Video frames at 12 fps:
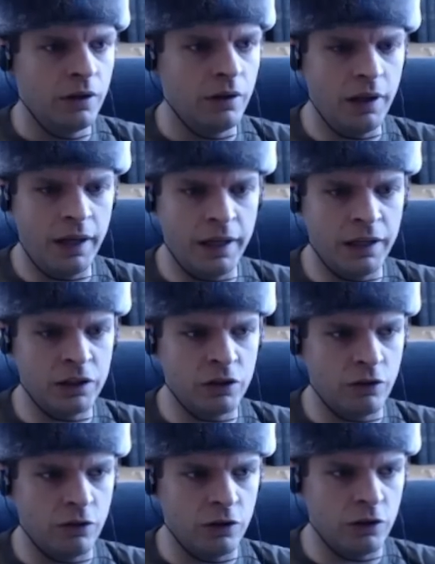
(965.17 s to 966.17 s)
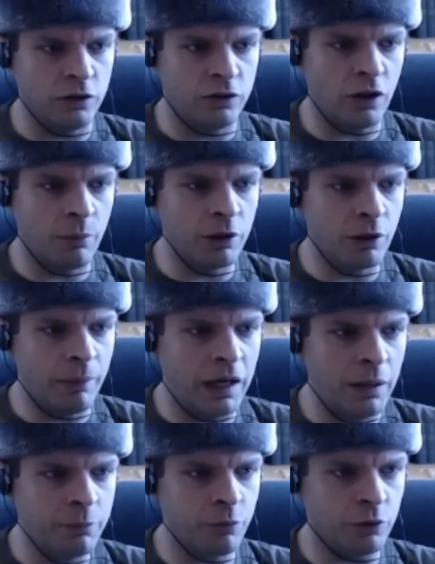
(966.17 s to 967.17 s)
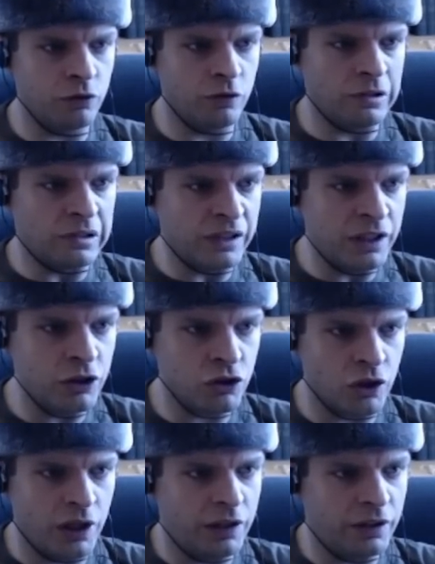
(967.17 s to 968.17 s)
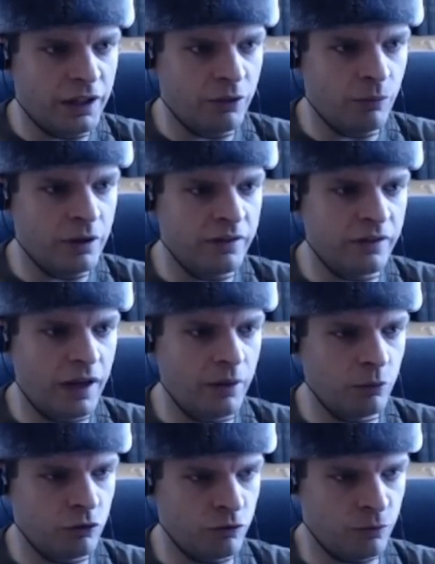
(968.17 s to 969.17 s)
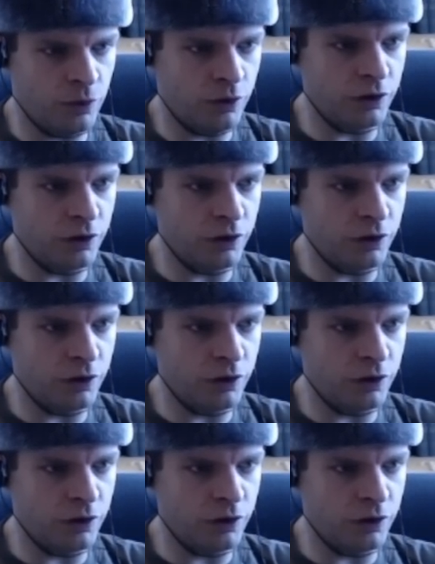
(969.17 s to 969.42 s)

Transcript: and some of the mobs will just leash and reset, which is really